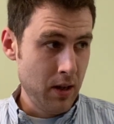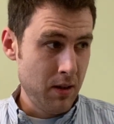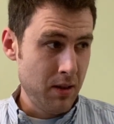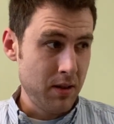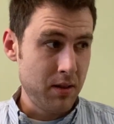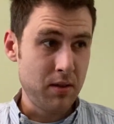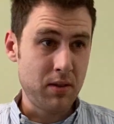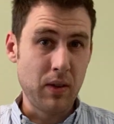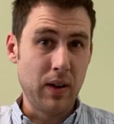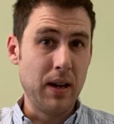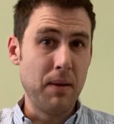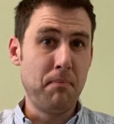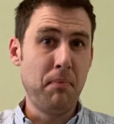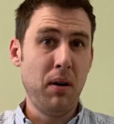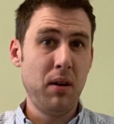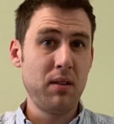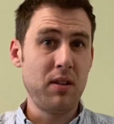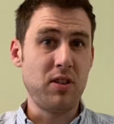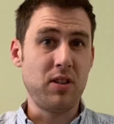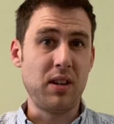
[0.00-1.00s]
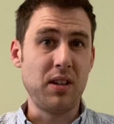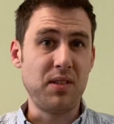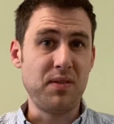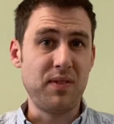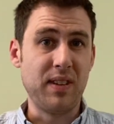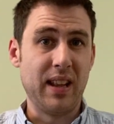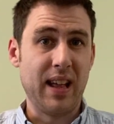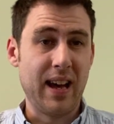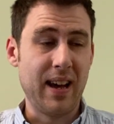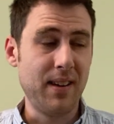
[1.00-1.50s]
So I apologize
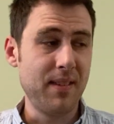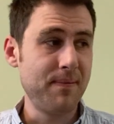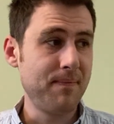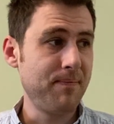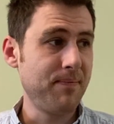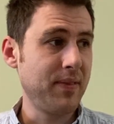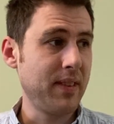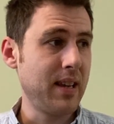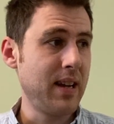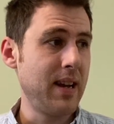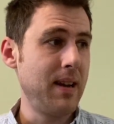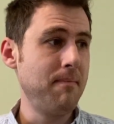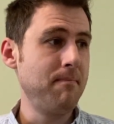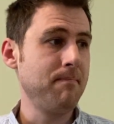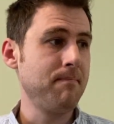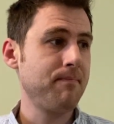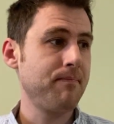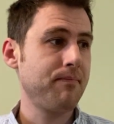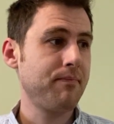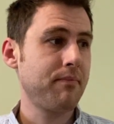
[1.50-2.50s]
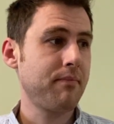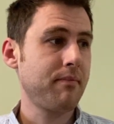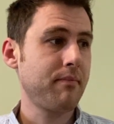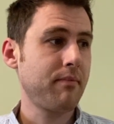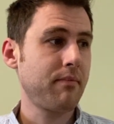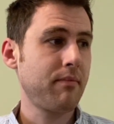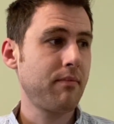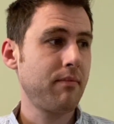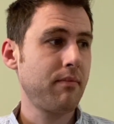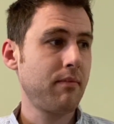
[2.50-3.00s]
for that. Um,
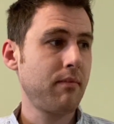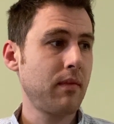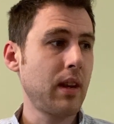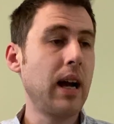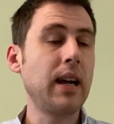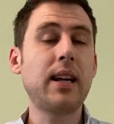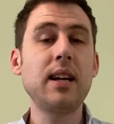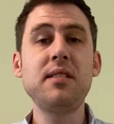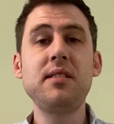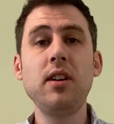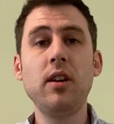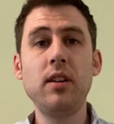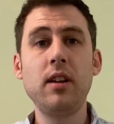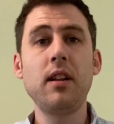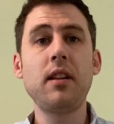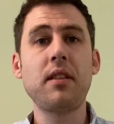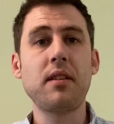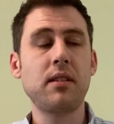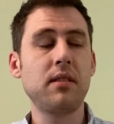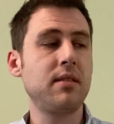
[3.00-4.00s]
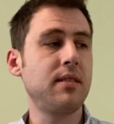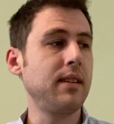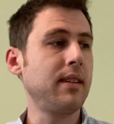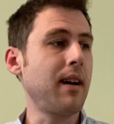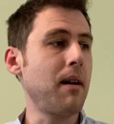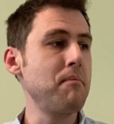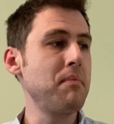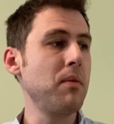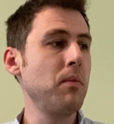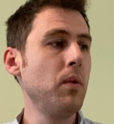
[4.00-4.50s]
I guess the only other thing is
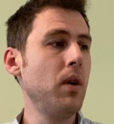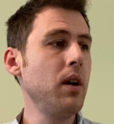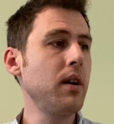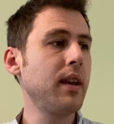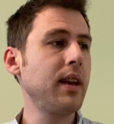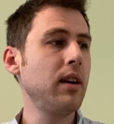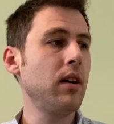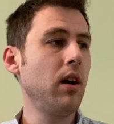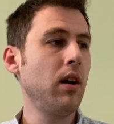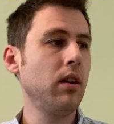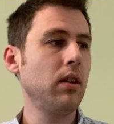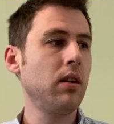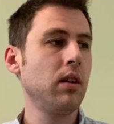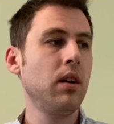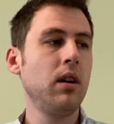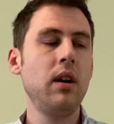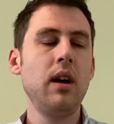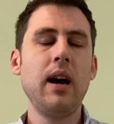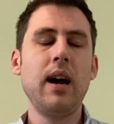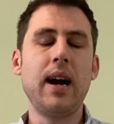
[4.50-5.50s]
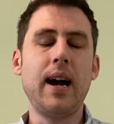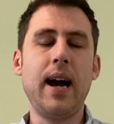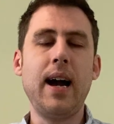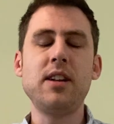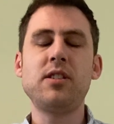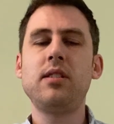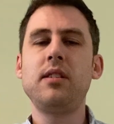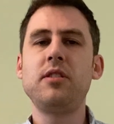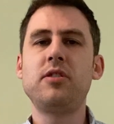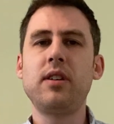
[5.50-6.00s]
I've been working on
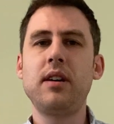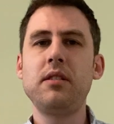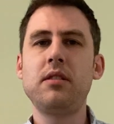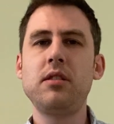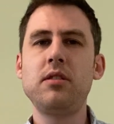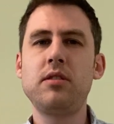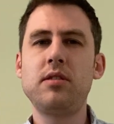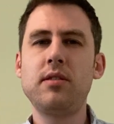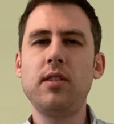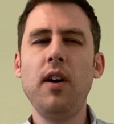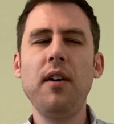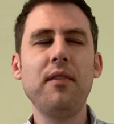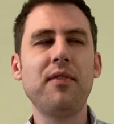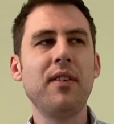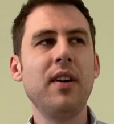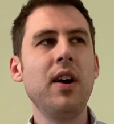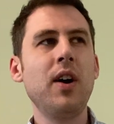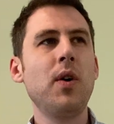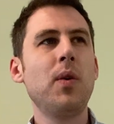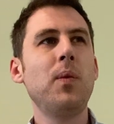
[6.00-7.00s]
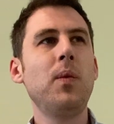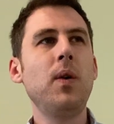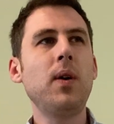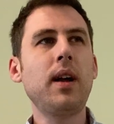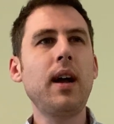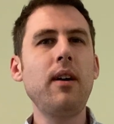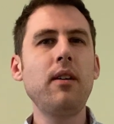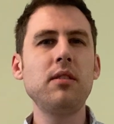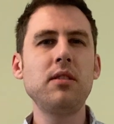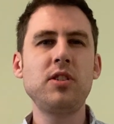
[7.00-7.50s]
actually trying to sort of
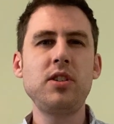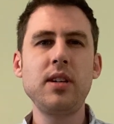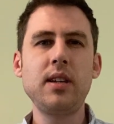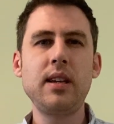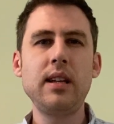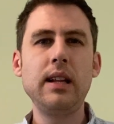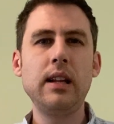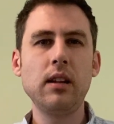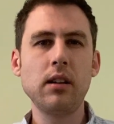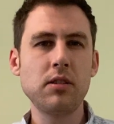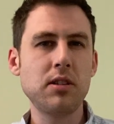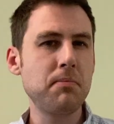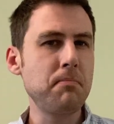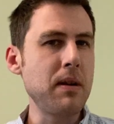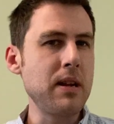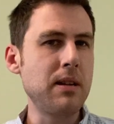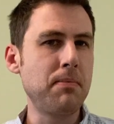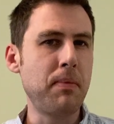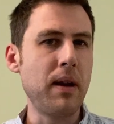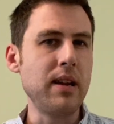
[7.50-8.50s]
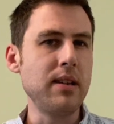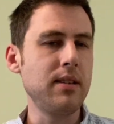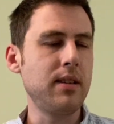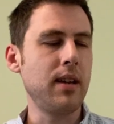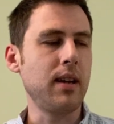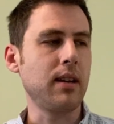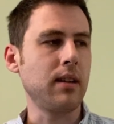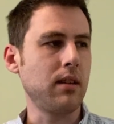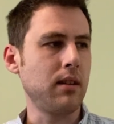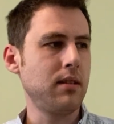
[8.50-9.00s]
work out cheeky little speed
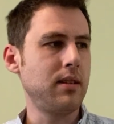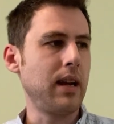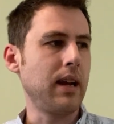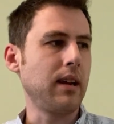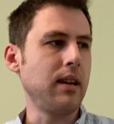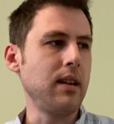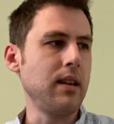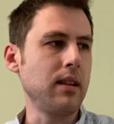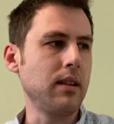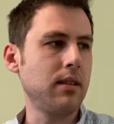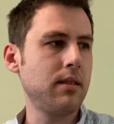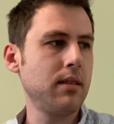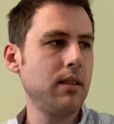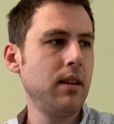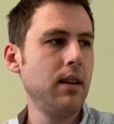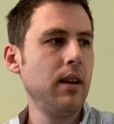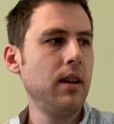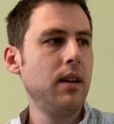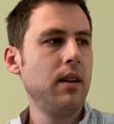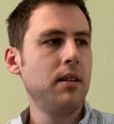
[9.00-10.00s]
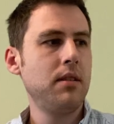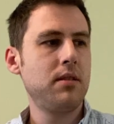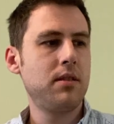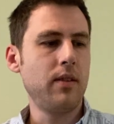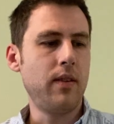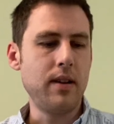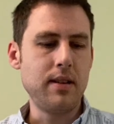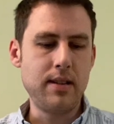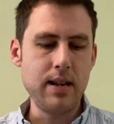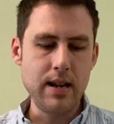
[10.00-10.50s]
painting techniques.
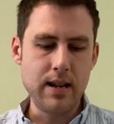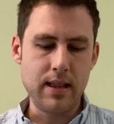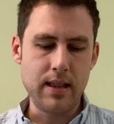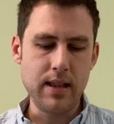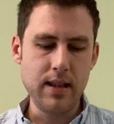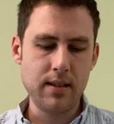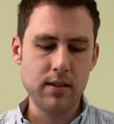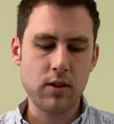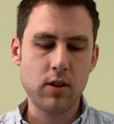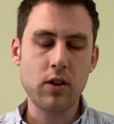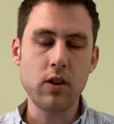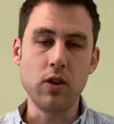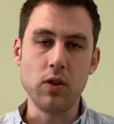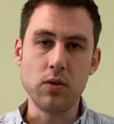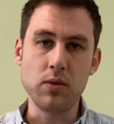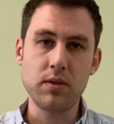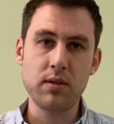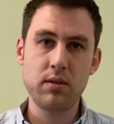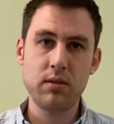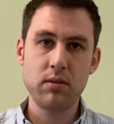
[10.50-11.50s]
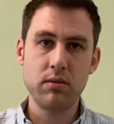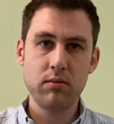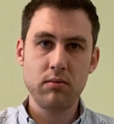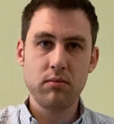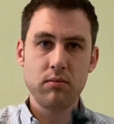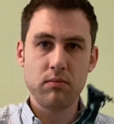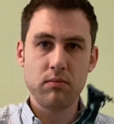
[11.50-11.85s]
So I did this ghost.